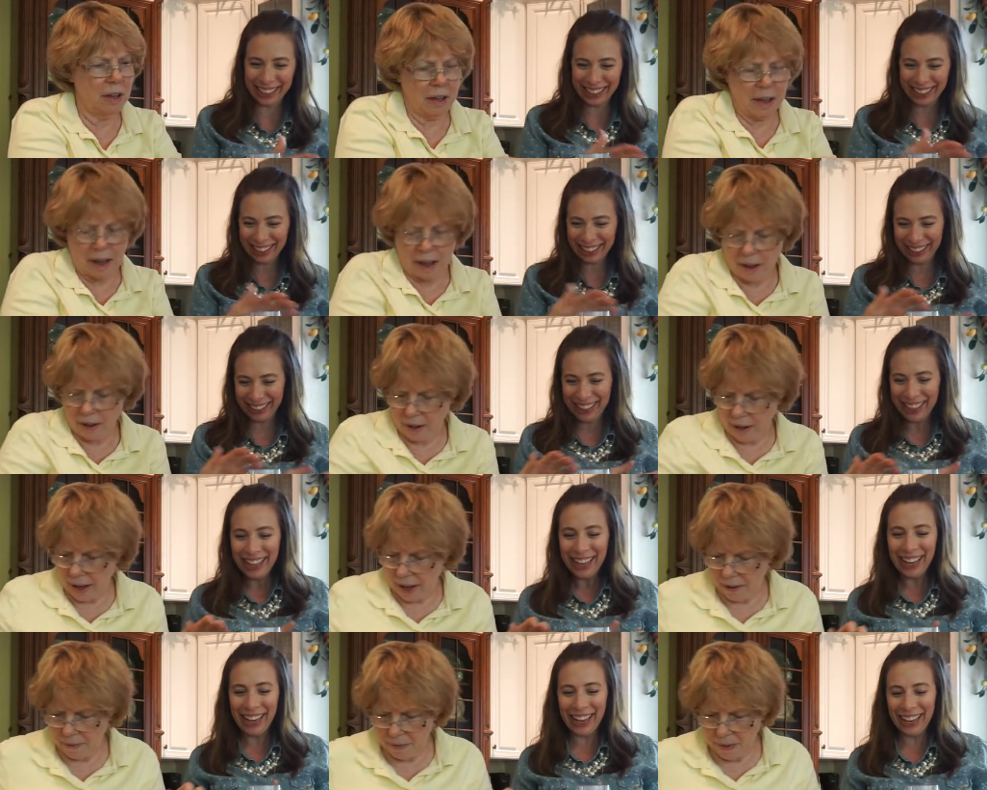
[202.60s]
Speaker 1: yeah,
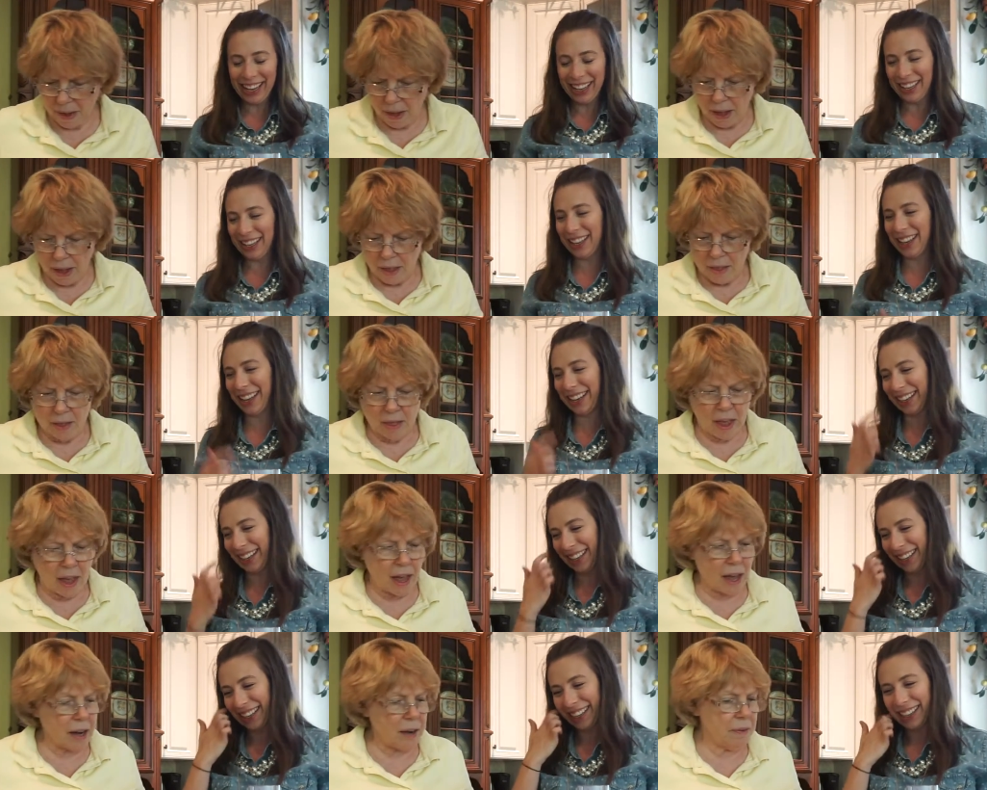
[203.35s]
okay.
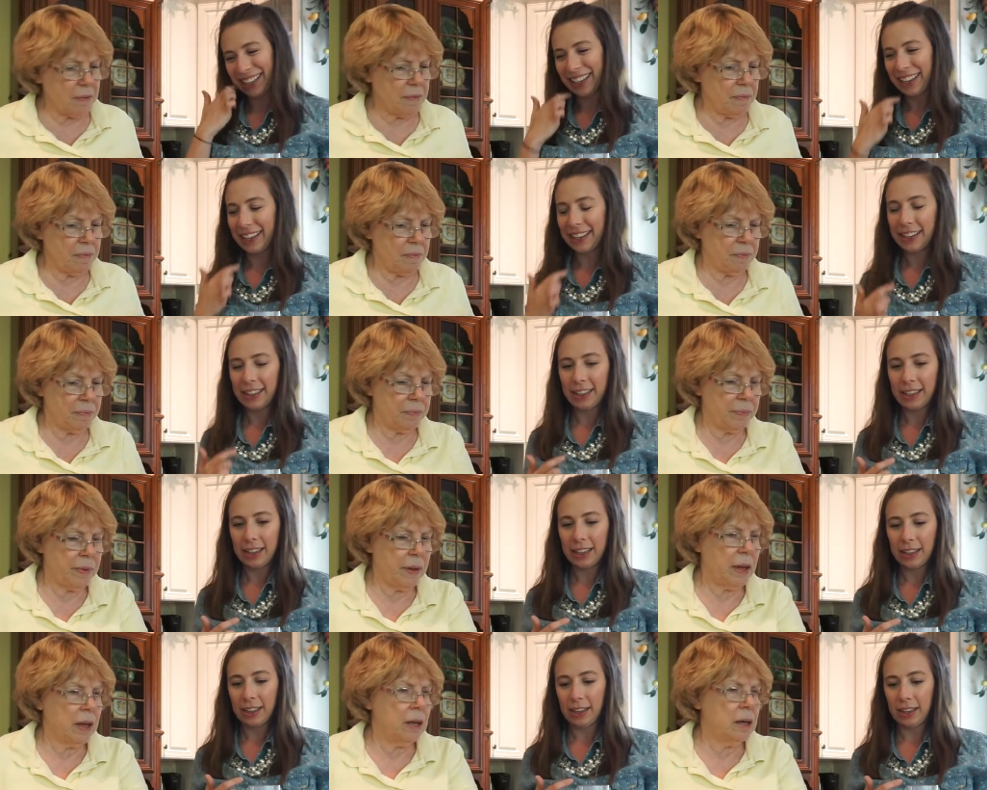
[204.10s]
Then,
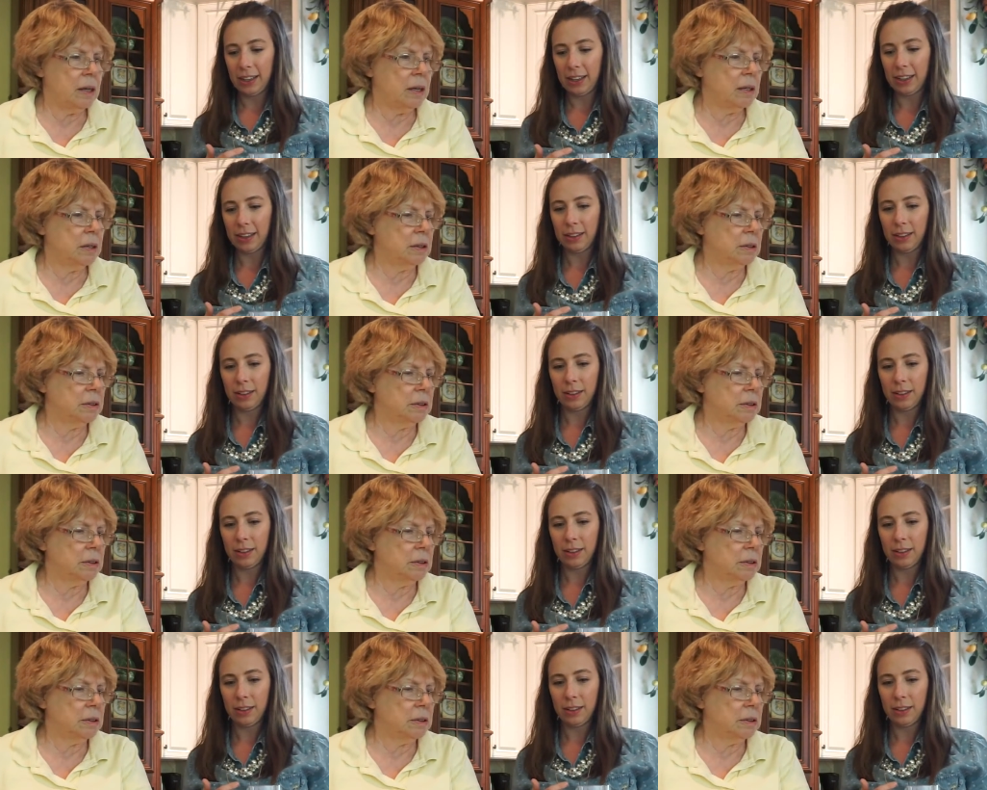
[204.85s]
uh-huh.